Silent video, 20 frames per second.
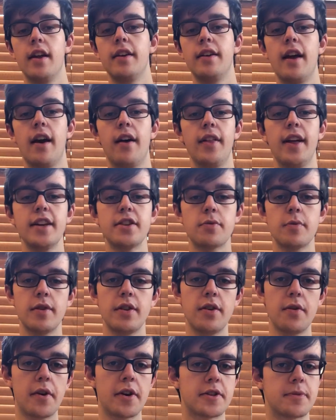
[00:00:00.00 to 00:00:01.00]
Now that's what
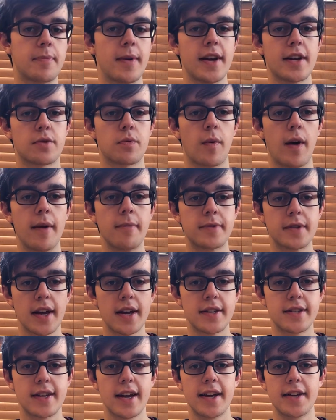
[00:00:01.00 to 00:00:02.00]
the USPS
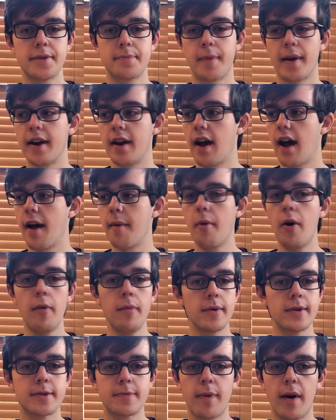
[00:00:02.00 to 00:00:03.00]
website says, but I'm
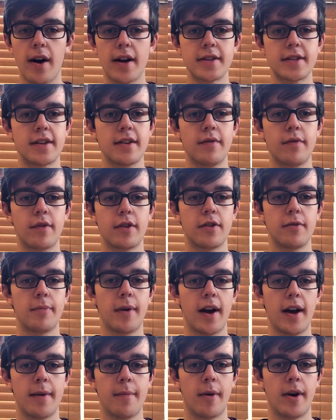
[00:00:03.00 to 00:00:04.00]
almost positive when you
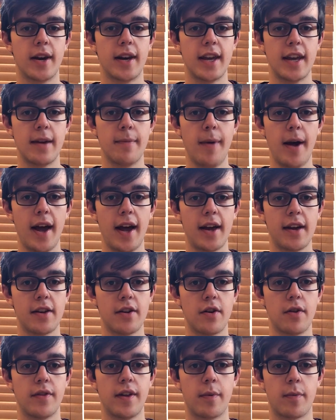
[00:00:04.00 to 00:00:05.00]
buy them on eBay,
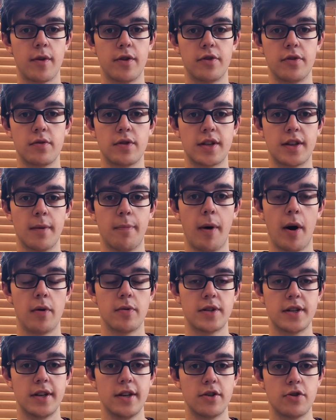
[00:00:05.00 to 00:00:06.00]
they reduce the
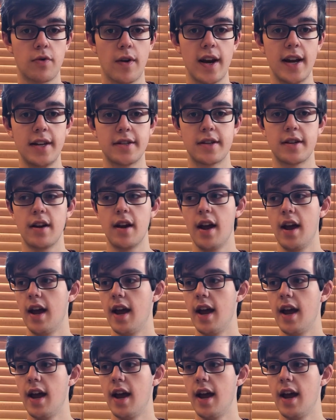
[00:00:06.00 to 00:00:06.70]
postage rates,